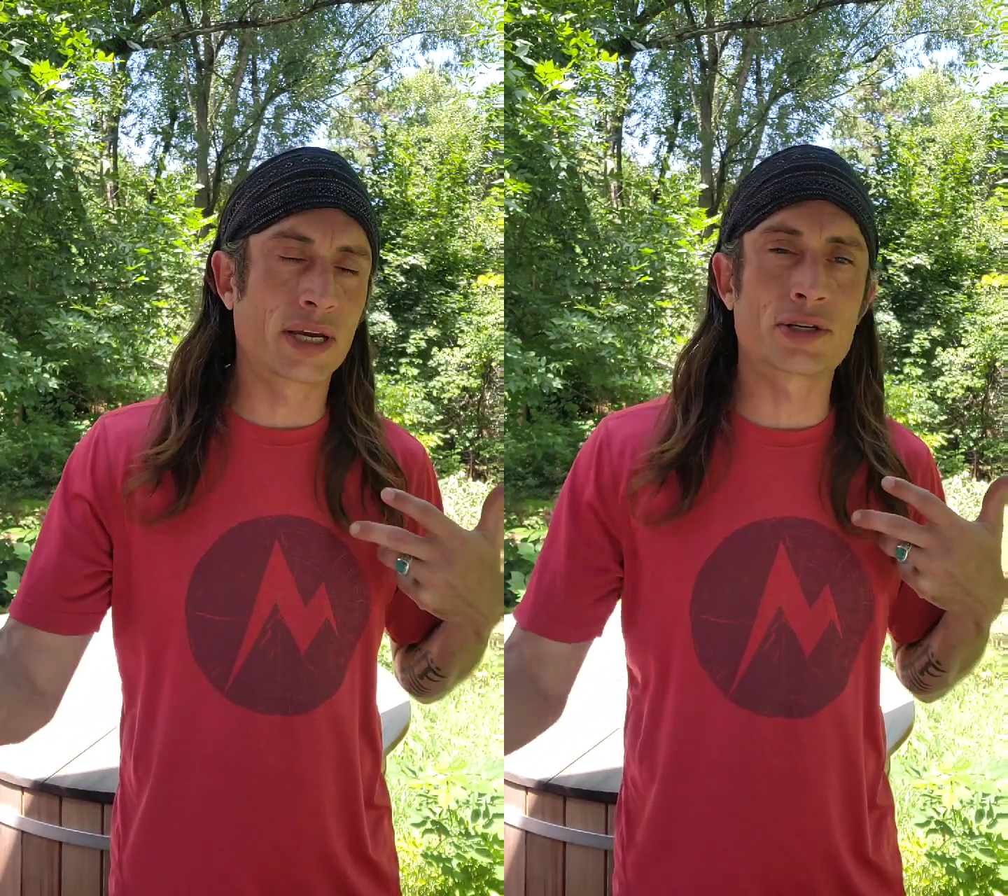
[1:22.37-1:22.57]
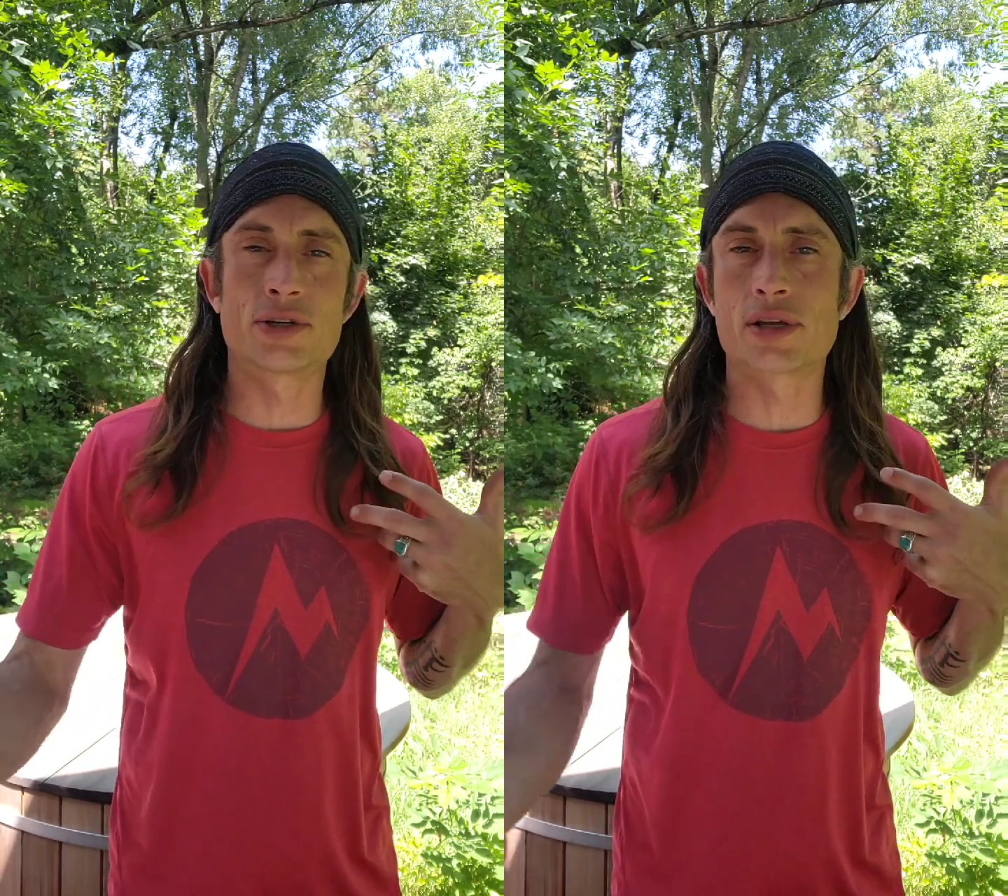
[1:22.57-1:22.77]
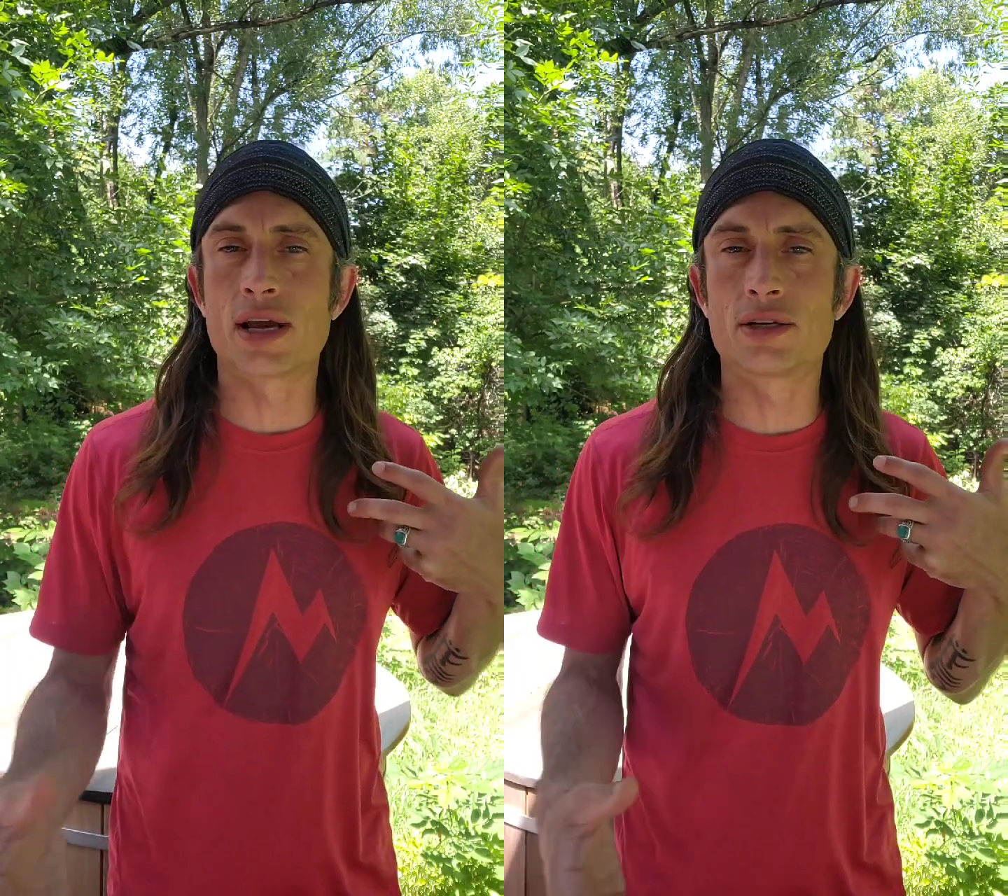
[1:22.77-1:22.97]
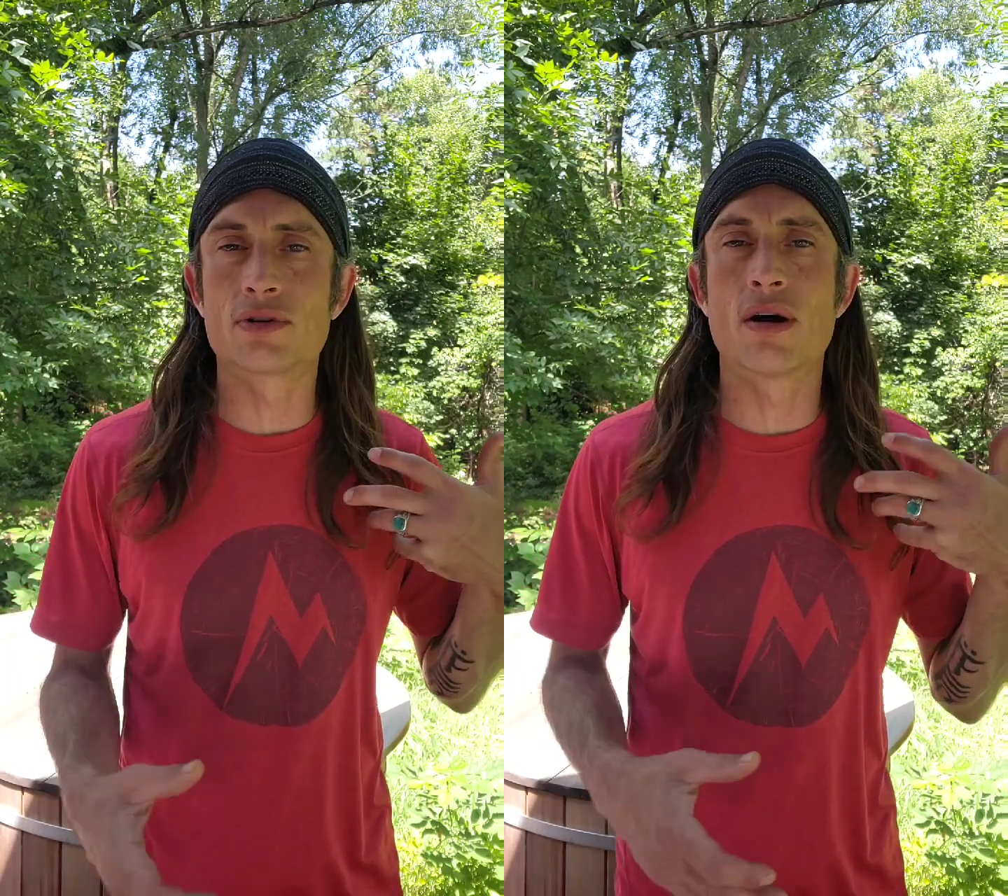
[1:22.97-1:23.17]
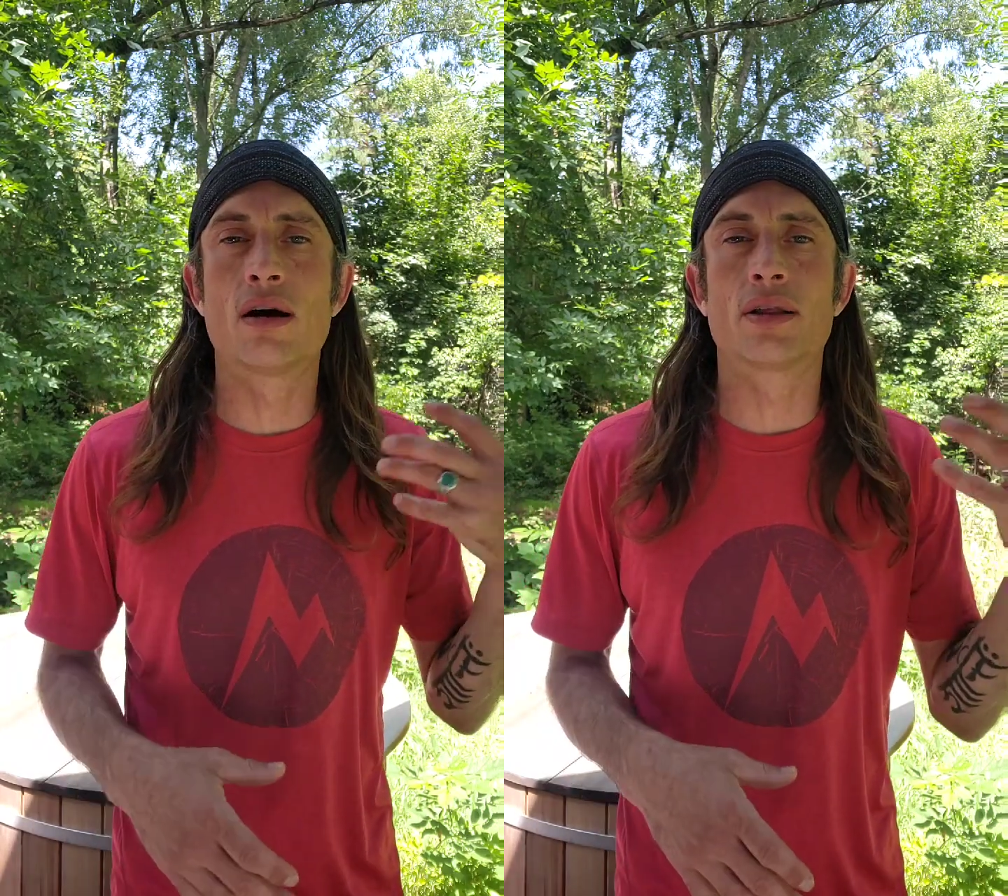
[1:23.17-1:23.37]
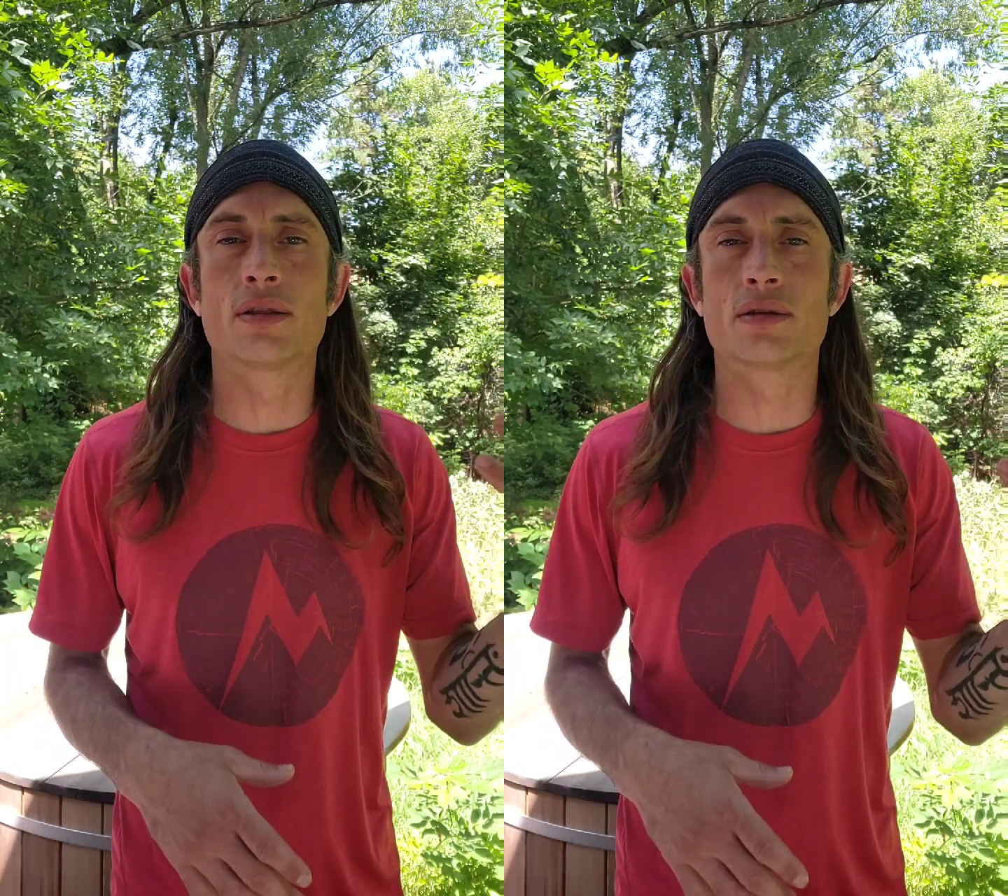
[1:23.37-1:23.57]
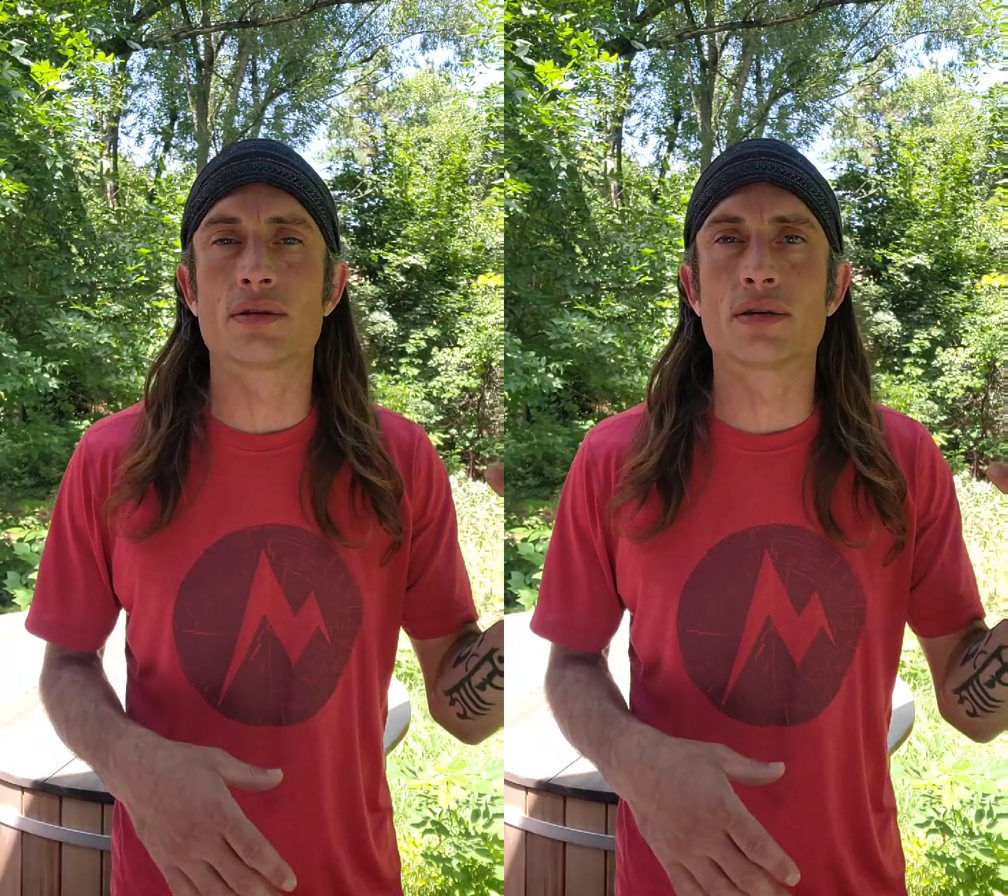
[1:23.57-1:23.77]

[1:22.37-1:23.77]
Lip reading: pictures I had drawn